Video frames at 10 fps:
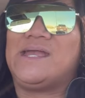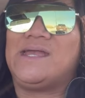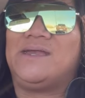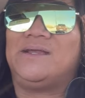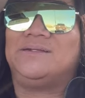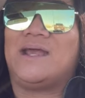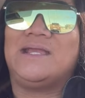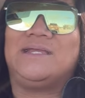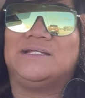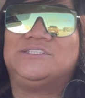And
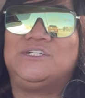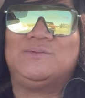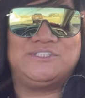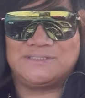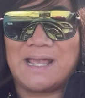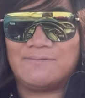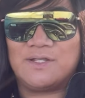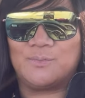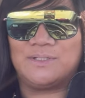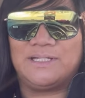I guess she was just
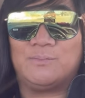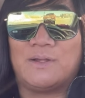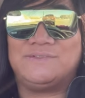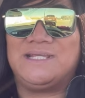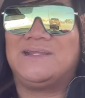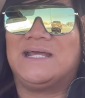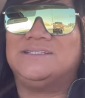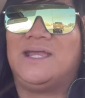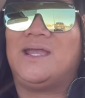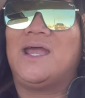having a really rough day that
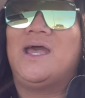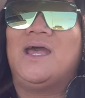day.